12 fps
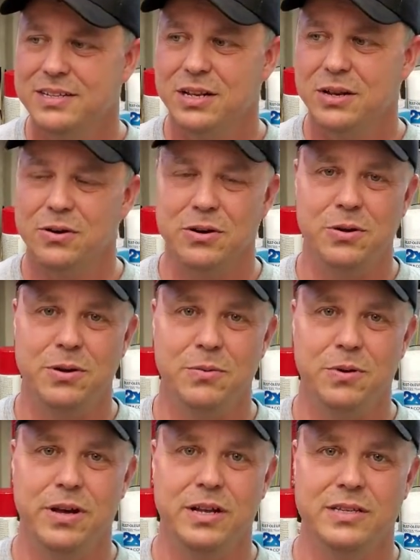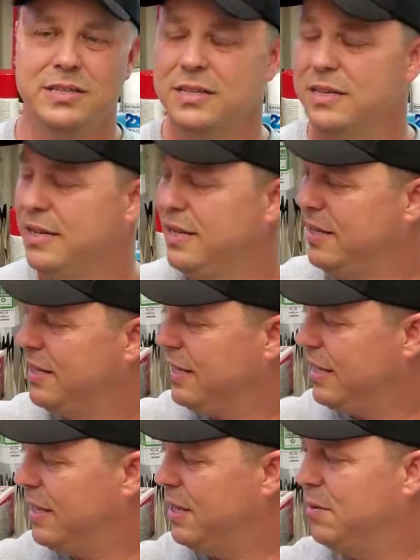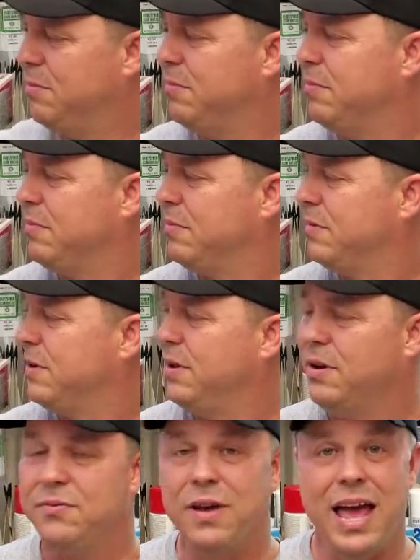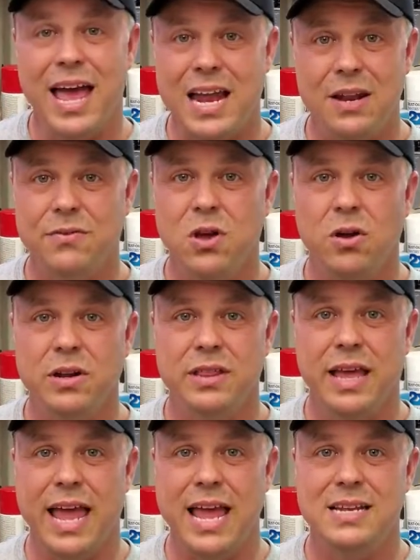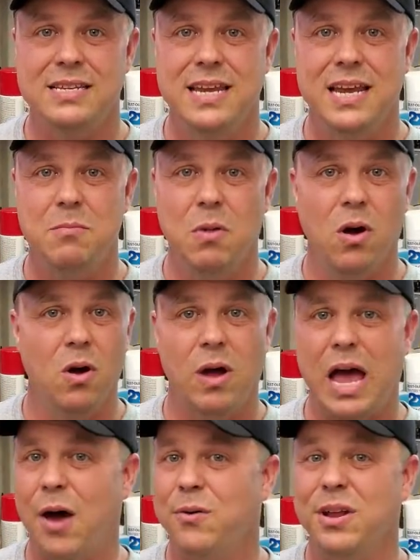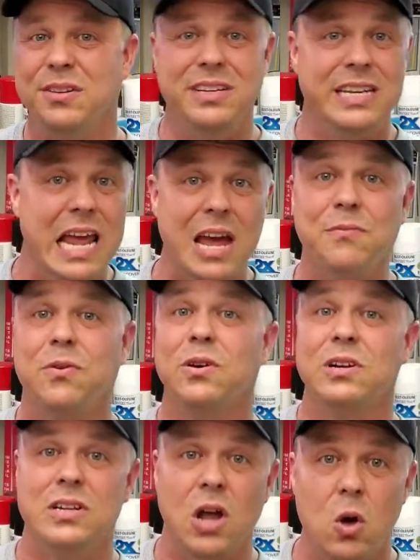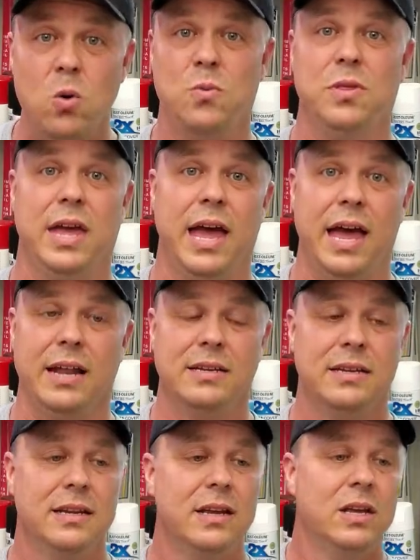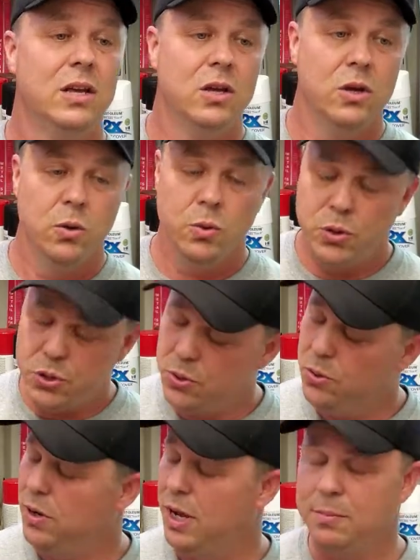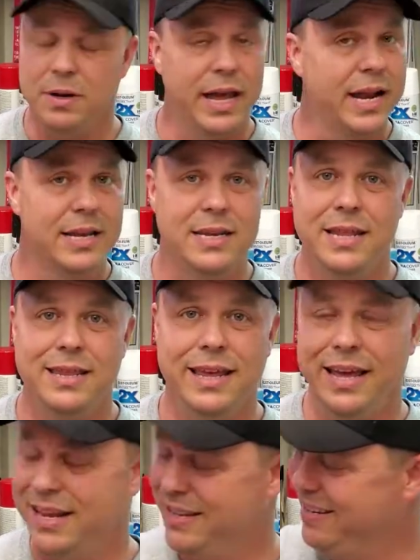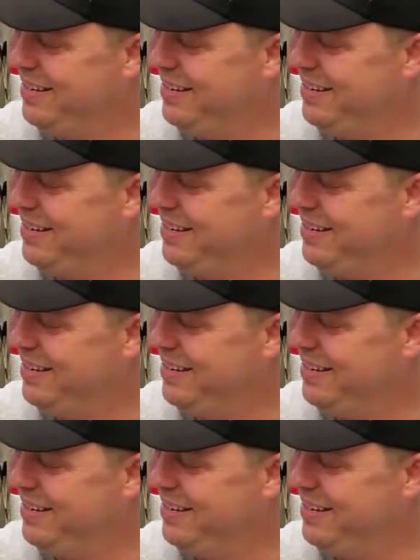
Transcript: learn who he was. And if I hadn't have gone to the antique mall, I would have never known that. Whew, I'm glad I did that.